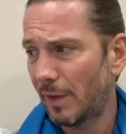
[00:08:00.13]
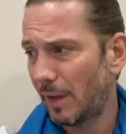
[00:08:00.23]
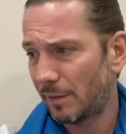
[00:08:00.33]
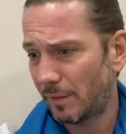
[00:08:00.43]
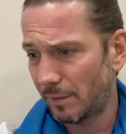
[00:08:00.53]
he
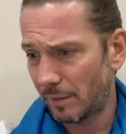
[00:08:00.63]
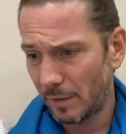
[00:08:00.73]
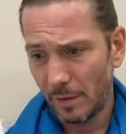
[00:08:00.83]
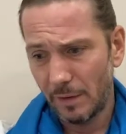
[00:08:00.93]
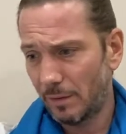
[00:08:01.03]
has
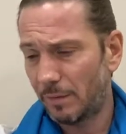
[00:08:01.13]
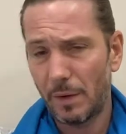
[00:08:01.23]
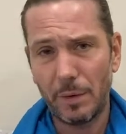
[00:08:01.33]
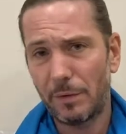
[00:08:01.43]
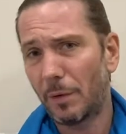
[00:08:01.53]
his
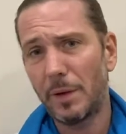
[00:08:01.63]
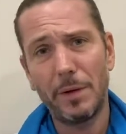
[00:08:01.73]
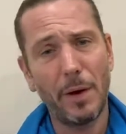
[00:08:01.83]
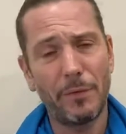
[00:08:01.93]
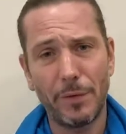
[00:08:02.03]
territory,
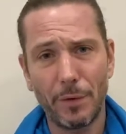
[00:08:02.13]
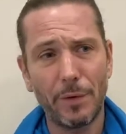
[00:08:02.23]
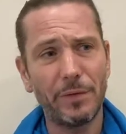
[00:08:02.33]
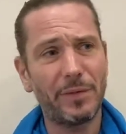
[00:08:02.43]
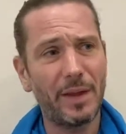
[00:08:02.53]
you have
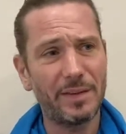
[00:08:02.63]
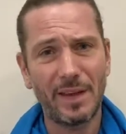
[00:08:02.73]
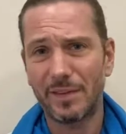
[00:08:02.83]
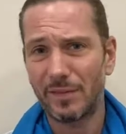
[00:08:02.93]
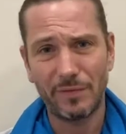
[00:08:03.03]
yours, and
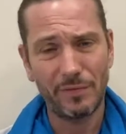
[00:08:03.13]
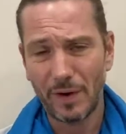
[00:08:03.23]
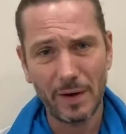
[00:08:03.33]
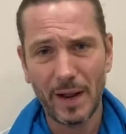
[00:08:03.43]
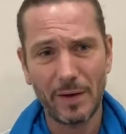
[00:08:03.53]
that's
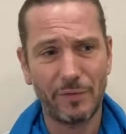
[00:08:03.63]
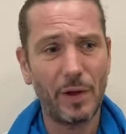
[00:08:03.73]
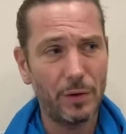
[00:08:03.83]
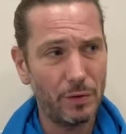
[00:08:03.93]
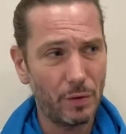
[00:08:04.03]
fair enough.
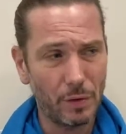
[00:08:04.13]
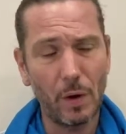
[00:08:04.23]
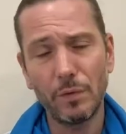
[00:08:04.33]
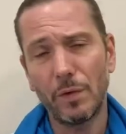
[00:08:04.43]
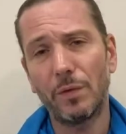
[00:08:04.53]
You
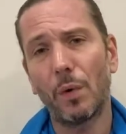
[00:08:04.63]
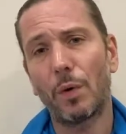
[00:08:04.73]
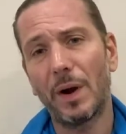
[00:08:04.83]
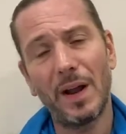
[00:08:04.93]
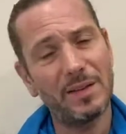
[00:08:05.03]
close the
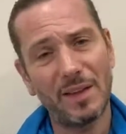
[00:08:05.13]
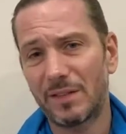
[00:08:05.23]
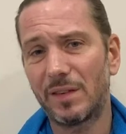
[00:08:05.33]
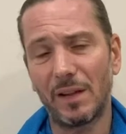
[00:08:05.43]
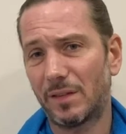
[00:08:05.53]
door and
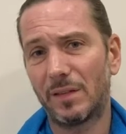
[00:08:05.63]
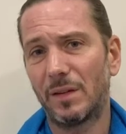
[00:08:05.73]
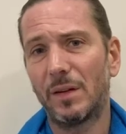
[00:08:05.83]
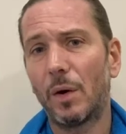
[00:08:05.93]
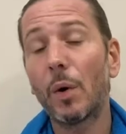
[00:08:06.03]
that's it.
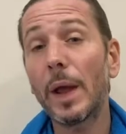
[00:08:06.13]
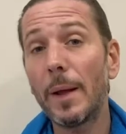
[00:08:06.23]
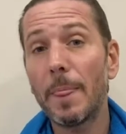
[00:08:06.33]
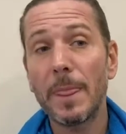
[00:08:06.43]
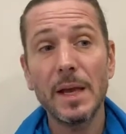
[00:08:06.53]

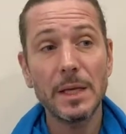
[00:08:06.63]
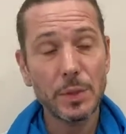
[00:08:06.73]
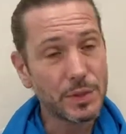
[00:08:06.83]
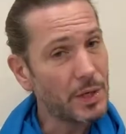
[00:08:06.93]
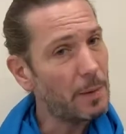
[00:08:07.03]
Okay? It's the
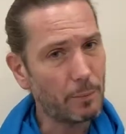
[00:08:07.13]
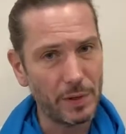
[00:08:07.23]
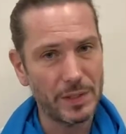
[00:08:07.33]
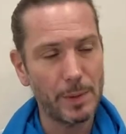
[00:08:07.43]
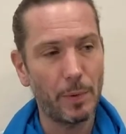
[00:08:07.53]
same
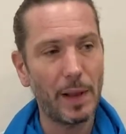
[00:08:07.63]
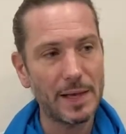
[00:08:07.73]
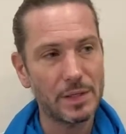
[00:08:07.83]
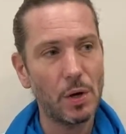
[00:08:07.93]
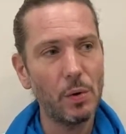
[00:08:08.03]
principle.
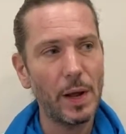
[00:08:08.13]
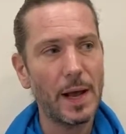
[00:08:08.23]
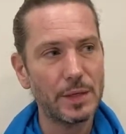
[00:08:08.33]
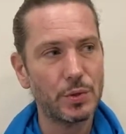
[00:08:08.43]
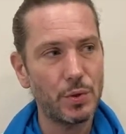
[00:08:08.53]
As long
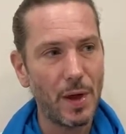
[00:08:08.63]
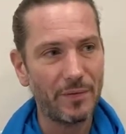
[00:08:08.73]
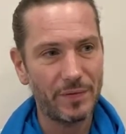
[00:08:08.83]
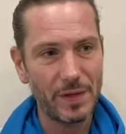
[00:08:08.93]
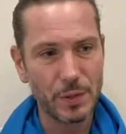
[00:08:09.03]
as you
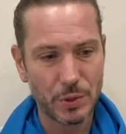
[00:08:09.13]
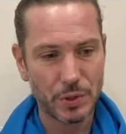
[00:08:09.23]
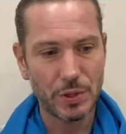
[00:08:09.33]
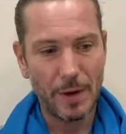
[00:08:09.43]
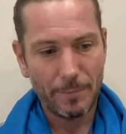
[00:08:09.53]
have
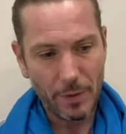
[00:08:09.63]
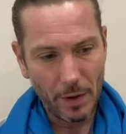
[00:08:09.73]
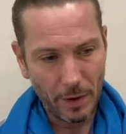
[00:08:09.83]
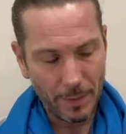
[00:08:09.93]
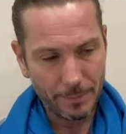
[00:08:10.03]
this,
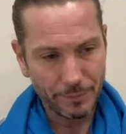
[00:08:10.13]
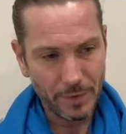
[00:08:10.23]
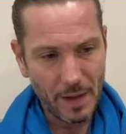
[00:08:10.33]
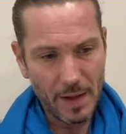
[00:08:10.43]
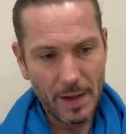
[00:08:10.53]

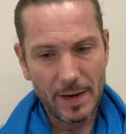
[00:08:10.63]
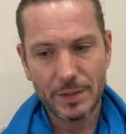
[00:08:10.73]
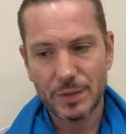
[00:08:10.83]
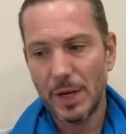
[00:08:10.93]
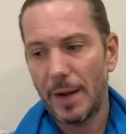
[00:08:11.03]

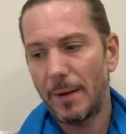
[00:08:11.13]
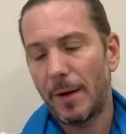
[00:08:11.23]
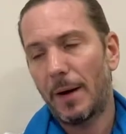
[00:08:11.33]
let's say,